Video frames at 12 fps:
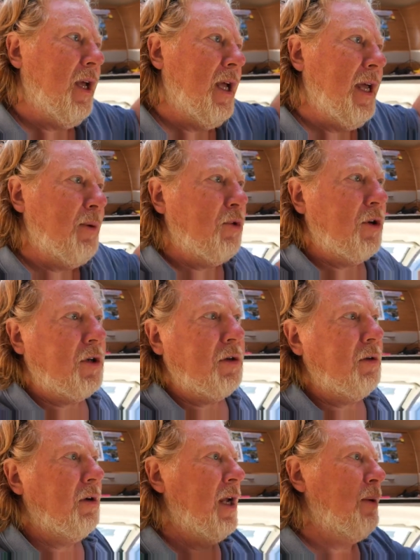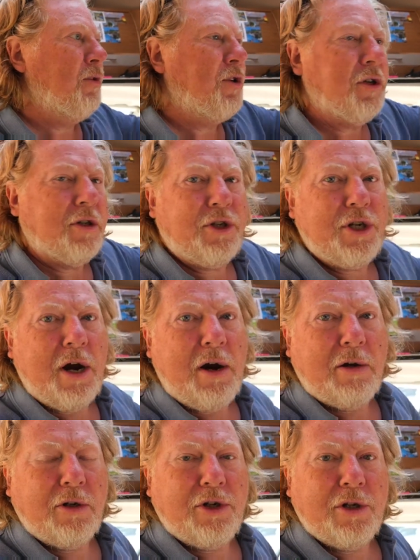it would it would just
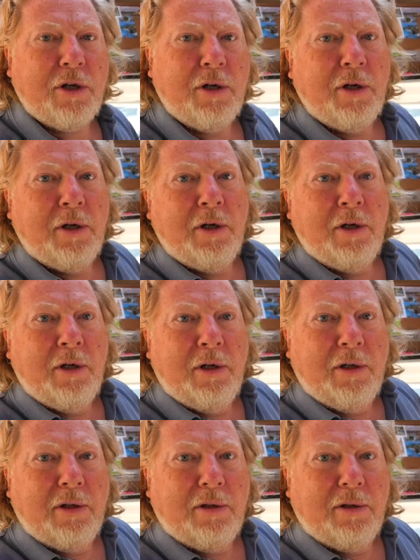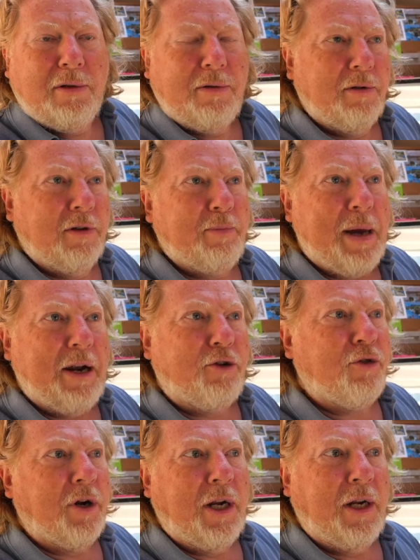charge the
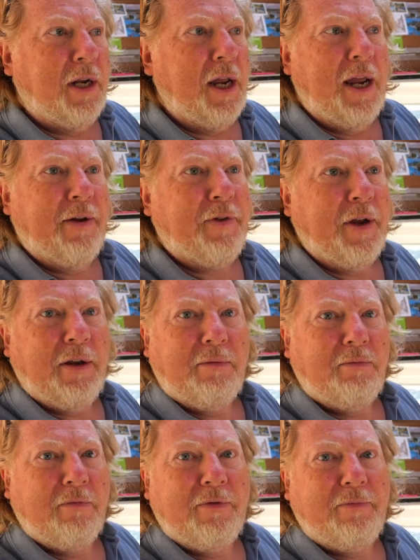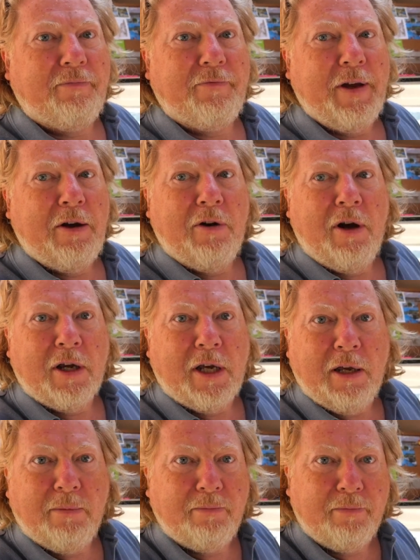battery if it felt like
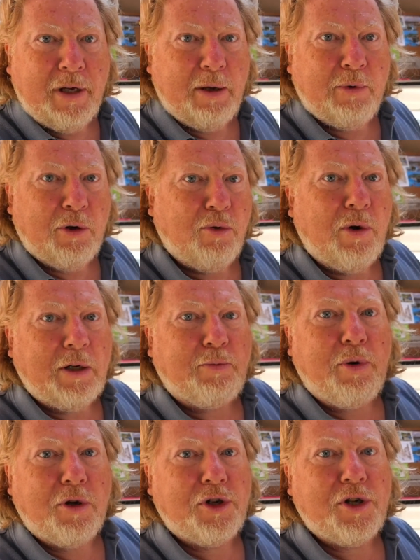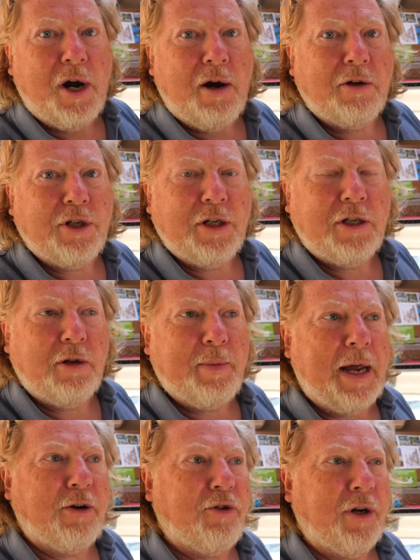it it would always push charge into the
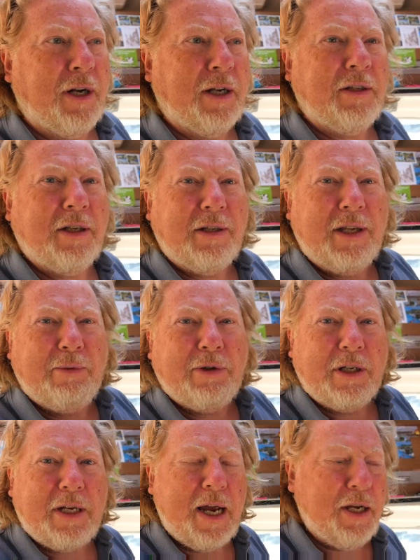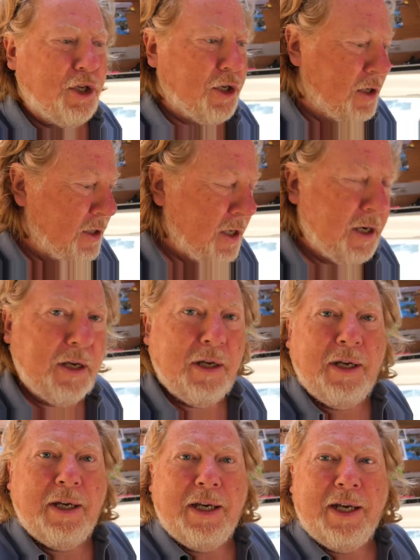battery and there's a, there was a danger that
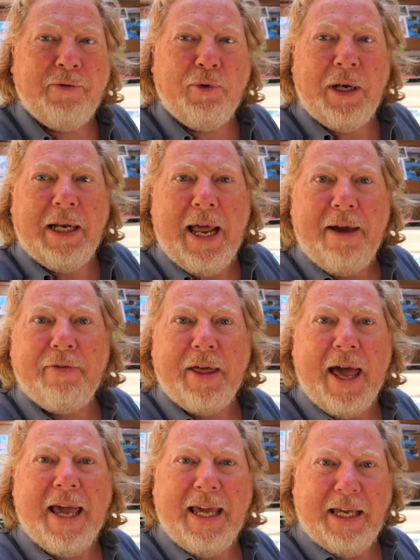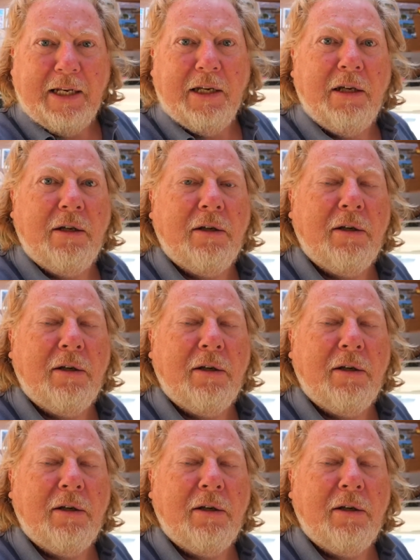if we left that in